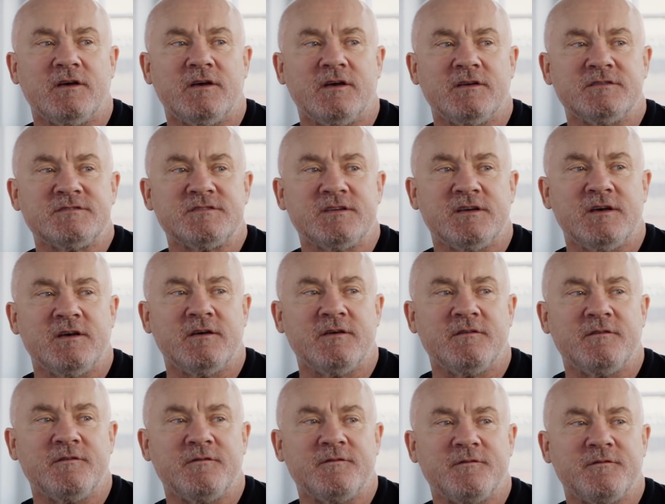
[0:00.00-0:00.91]

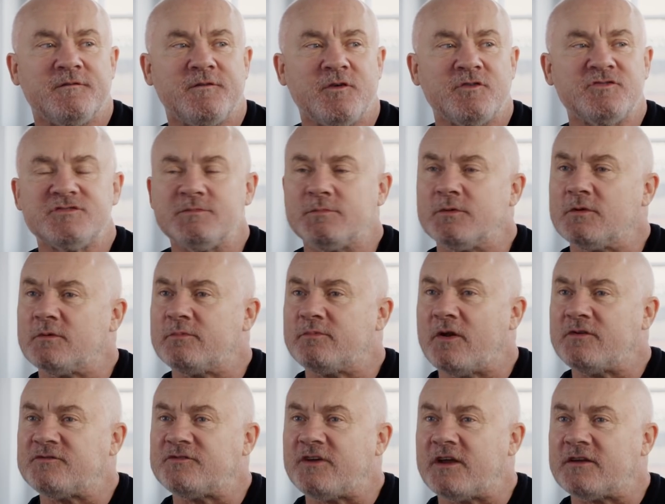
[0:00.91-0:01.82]
fungible
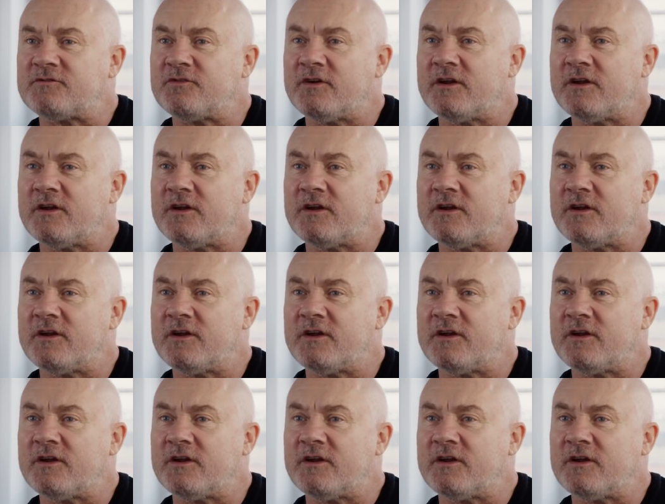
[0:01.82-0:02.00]
project,